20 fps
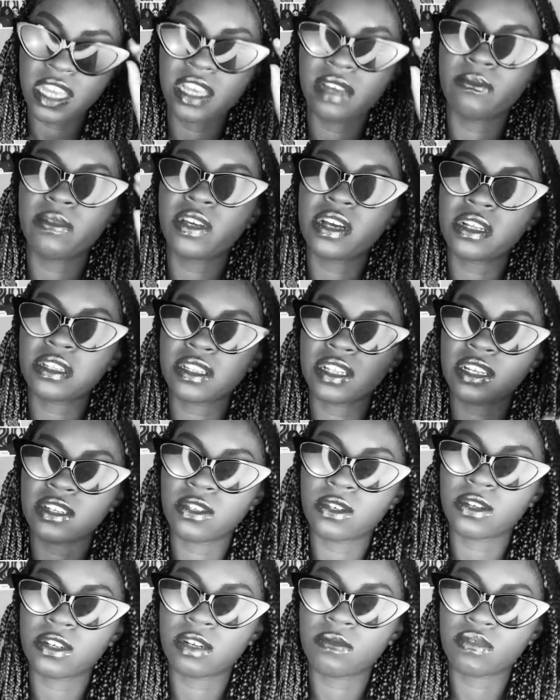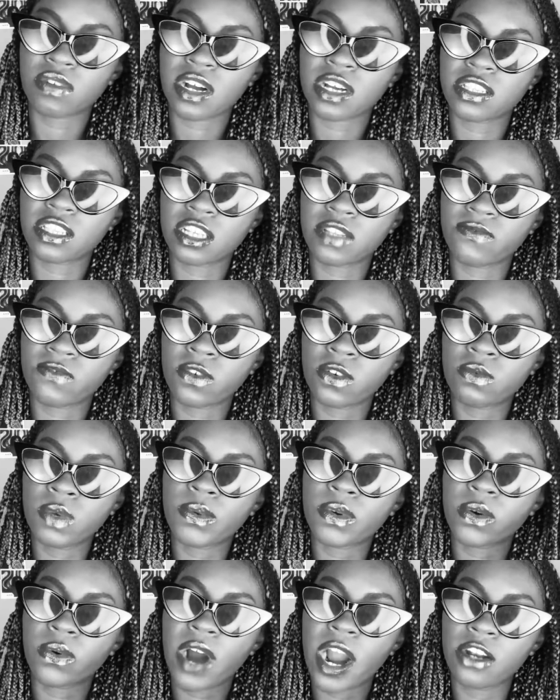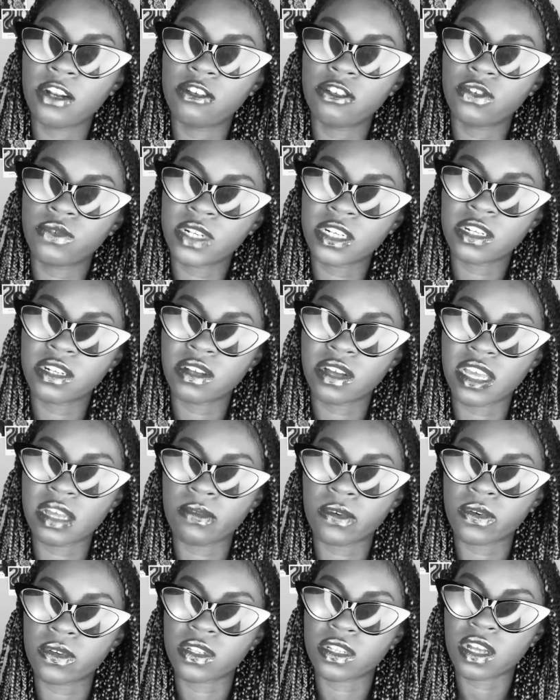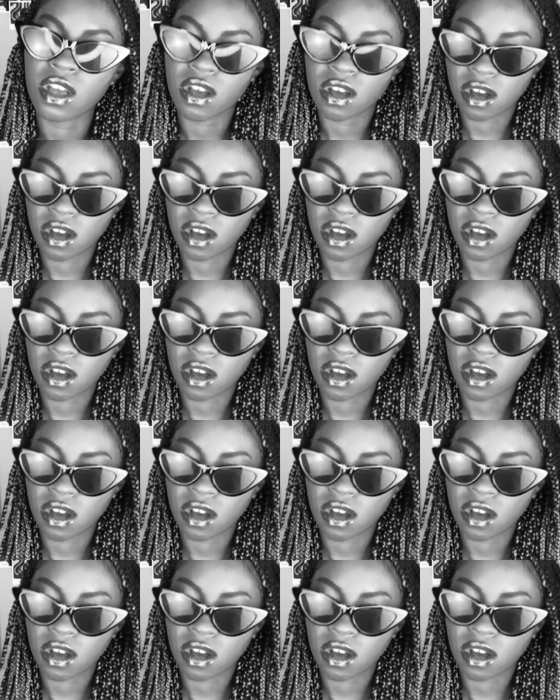Because of that surge in processed food, we required nutrition labels.